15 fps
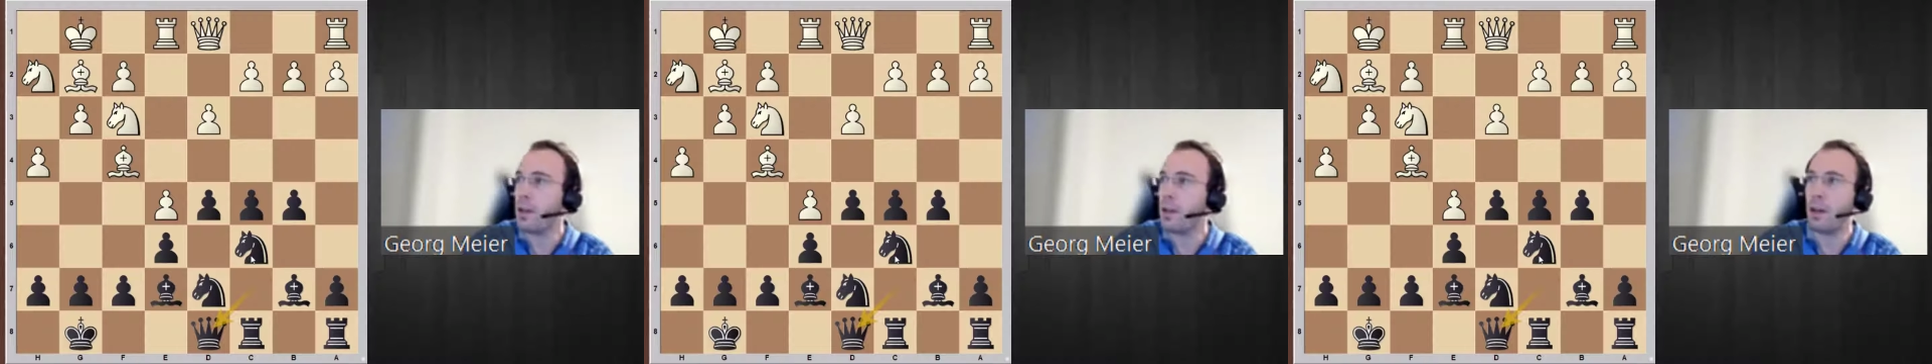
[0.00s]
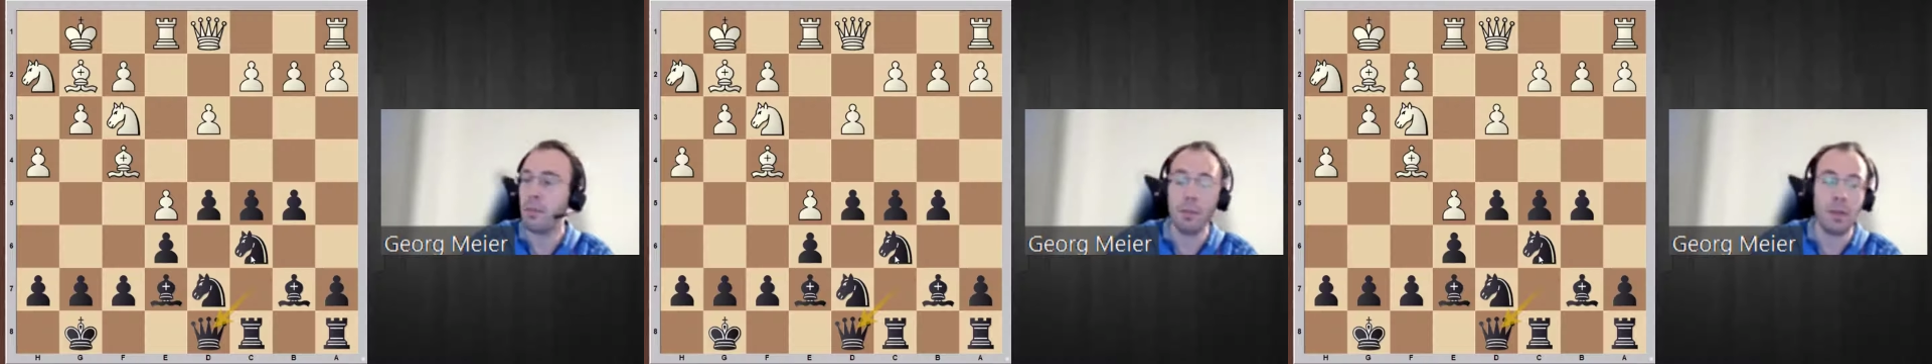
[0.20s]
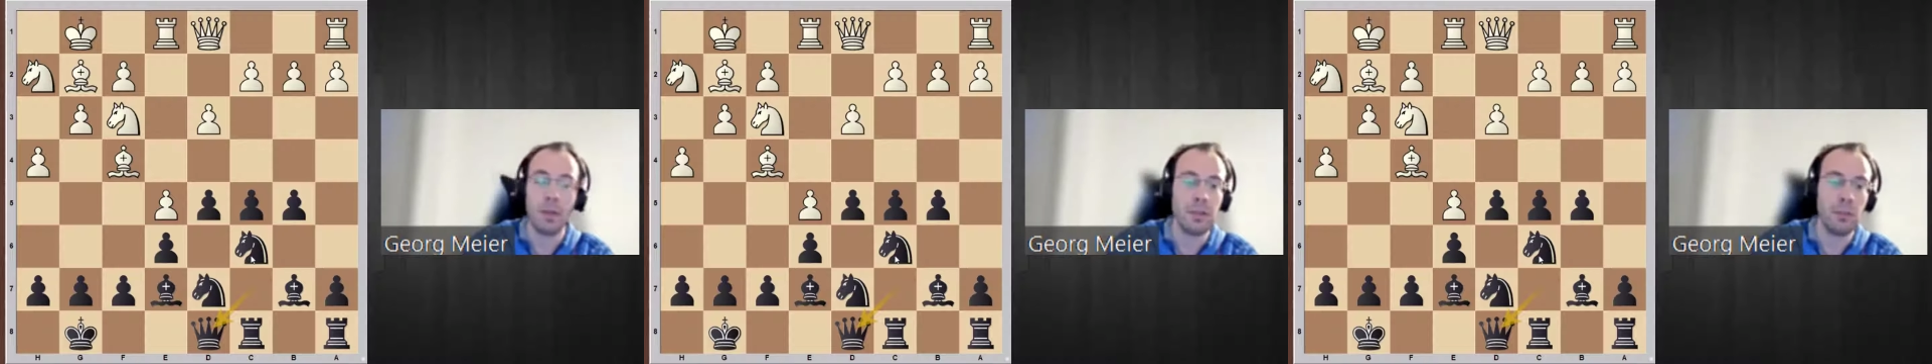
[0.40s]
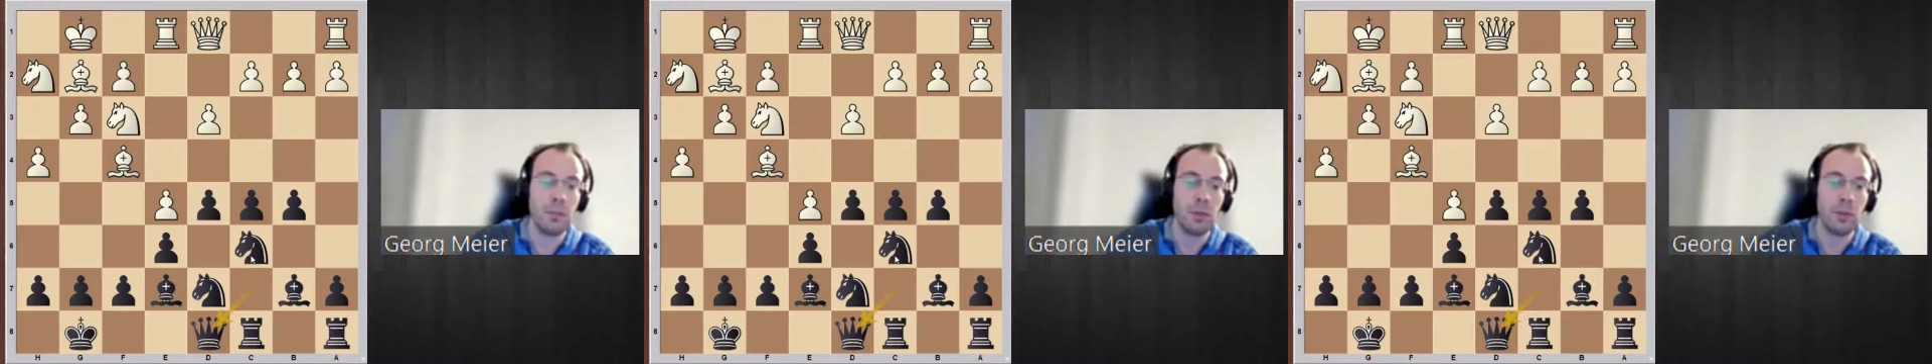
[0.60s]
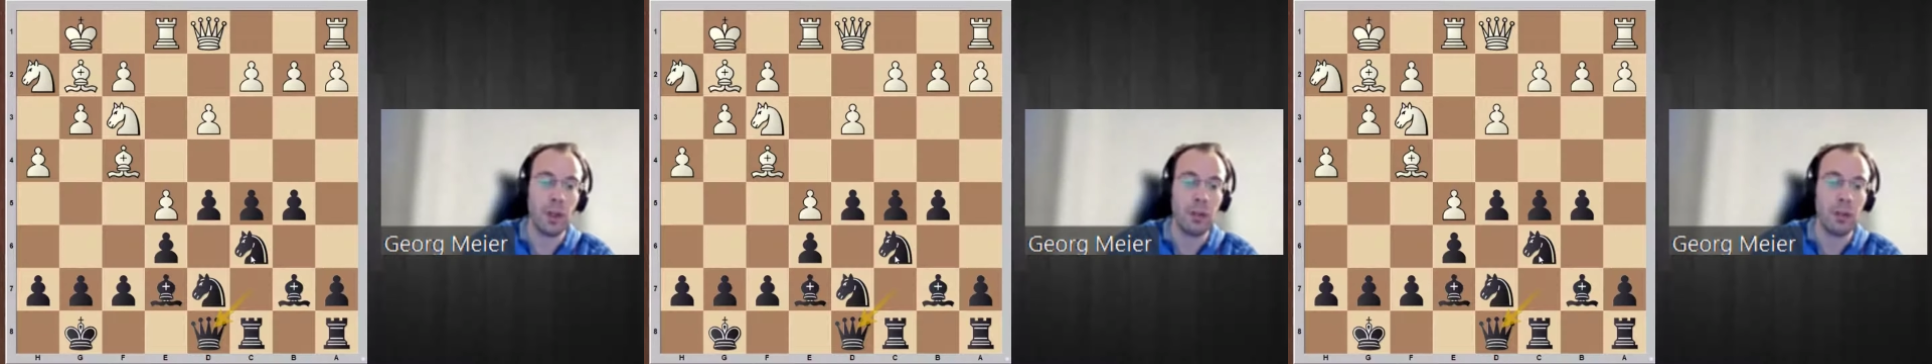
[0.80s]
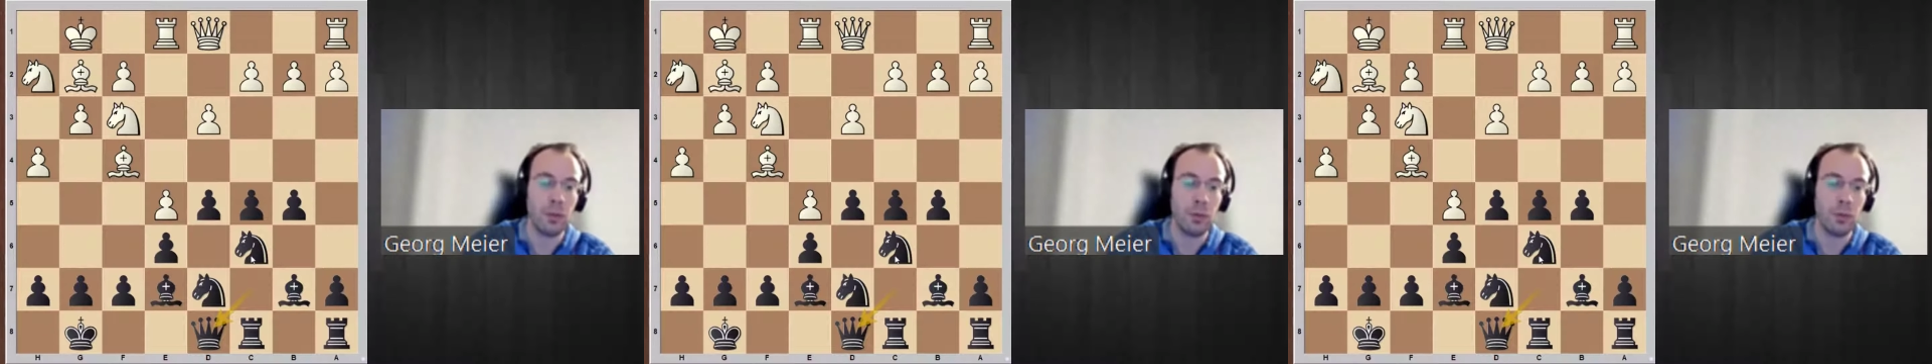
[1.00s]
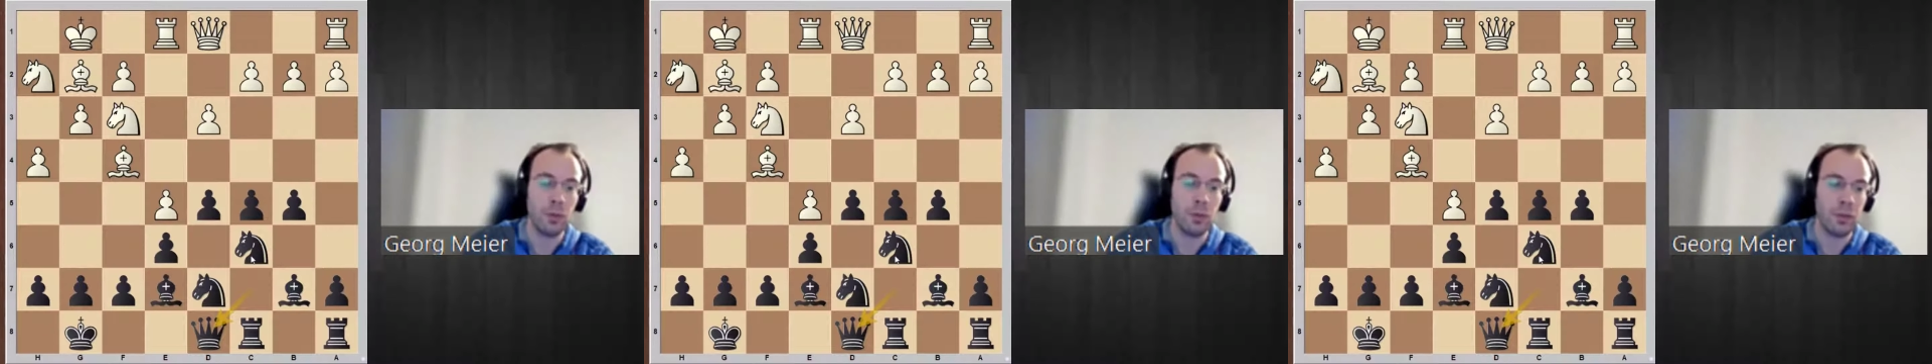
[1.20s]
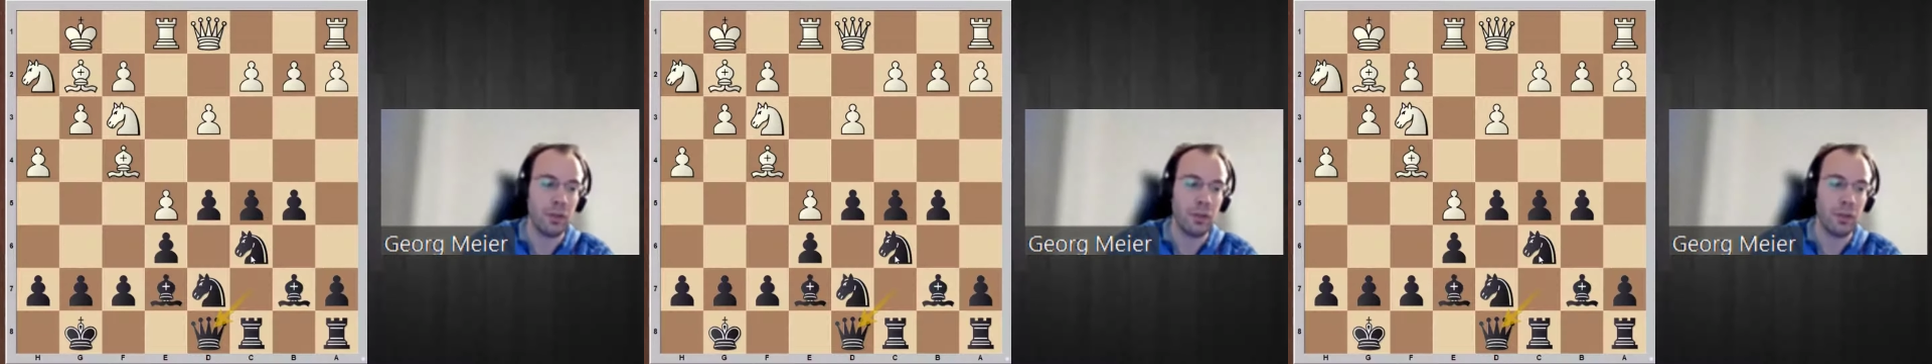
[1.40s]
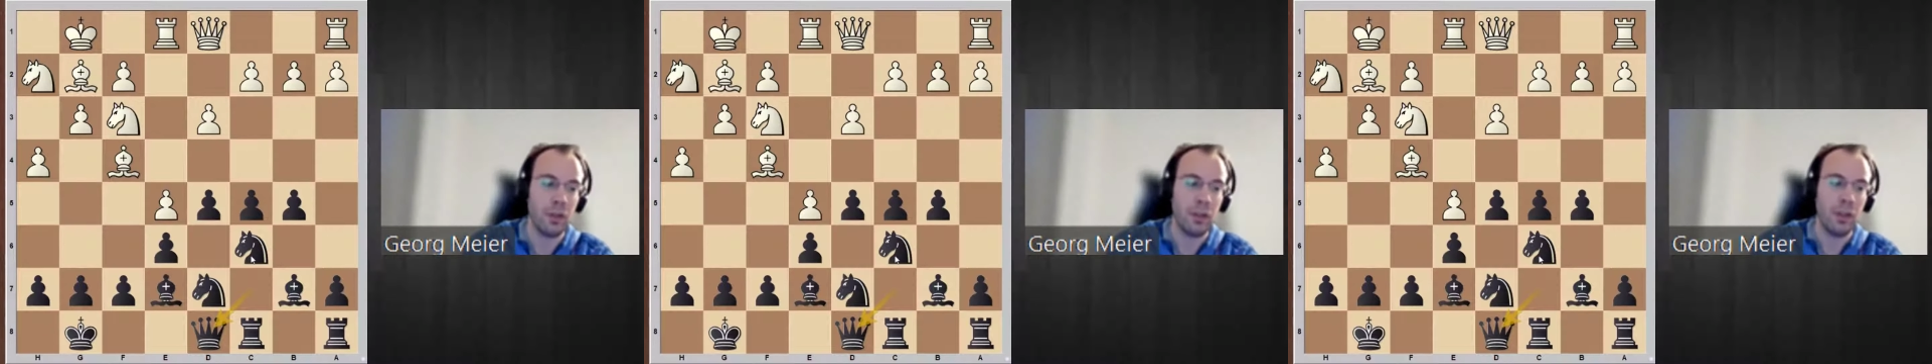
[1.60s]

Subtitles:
Amin Bassem as white, who was